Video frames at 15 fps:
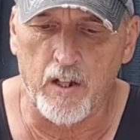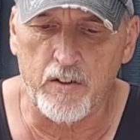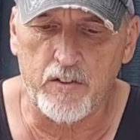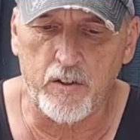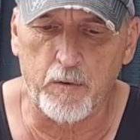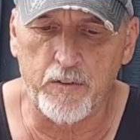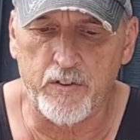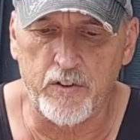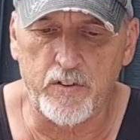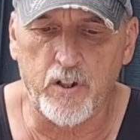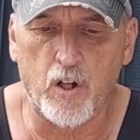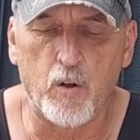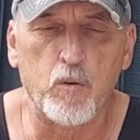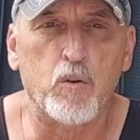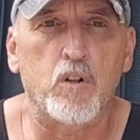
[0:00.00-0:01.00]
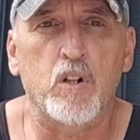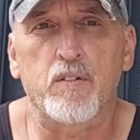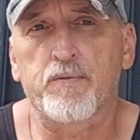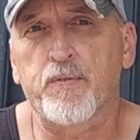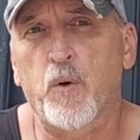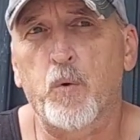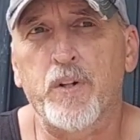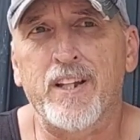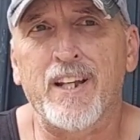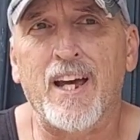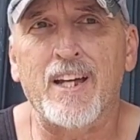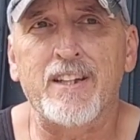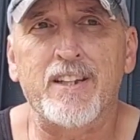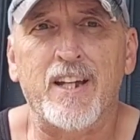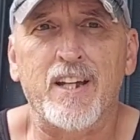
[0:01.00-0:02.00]
So it's a total of
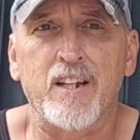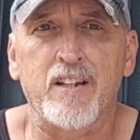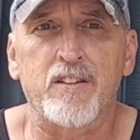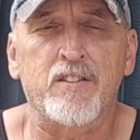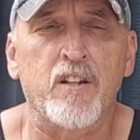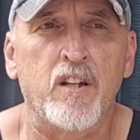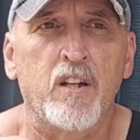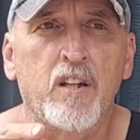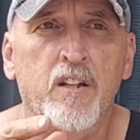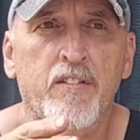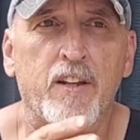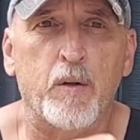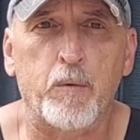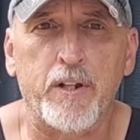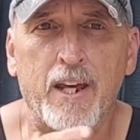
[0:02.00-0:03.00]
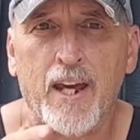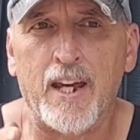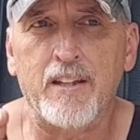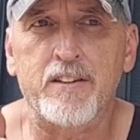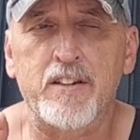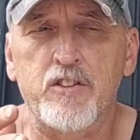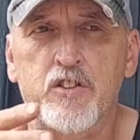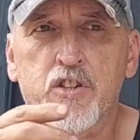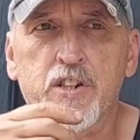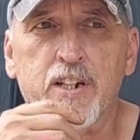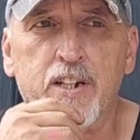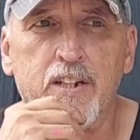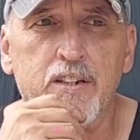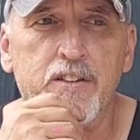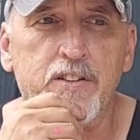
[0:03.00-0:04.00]
49 days that we had these
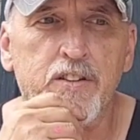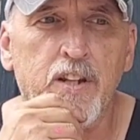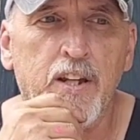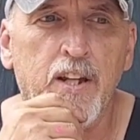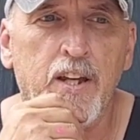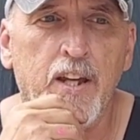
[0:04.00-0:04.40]
chickens.